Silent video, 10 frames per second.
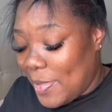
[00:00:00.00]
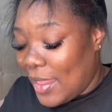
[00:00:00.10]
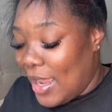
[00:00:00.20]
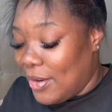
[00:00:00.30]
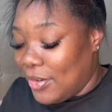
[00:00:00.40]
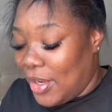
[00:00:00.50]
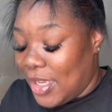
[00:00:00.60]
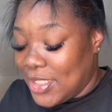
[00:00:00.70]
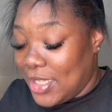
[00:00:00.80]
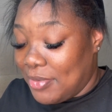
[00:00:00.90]
No,
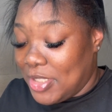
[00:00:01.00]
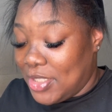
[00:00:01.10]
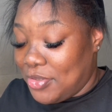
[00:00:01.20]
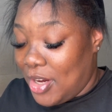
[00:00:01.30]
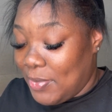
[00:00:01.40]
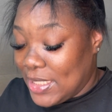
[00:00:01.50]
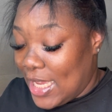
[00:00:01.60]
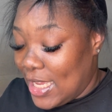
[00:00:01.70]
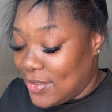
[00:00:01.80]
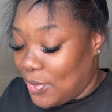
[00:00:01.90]
I just think I'm just
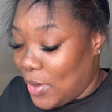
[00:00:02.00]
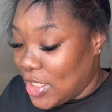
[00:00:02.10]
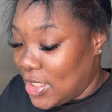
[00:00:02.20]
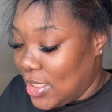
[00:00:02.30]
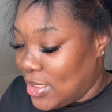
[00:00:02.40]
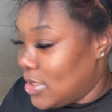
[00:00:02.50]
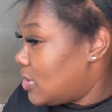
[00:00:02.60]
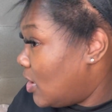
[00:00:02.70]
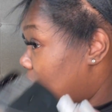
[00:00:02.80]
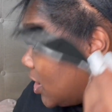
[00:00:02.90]
traumatized from washing
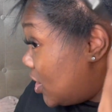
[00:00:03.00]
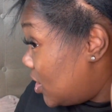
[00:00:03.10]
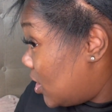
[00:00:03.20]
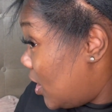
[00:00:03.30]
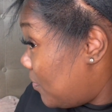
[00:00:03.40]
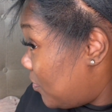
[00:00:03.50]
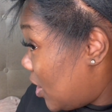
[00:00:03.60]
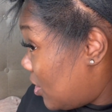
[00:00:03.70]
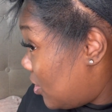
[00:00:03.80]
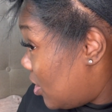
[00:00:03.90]
dishes. Like,
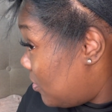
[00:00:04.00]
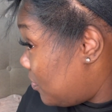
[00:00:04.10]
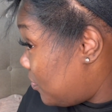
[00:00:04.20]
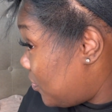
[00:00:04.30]
I don't know.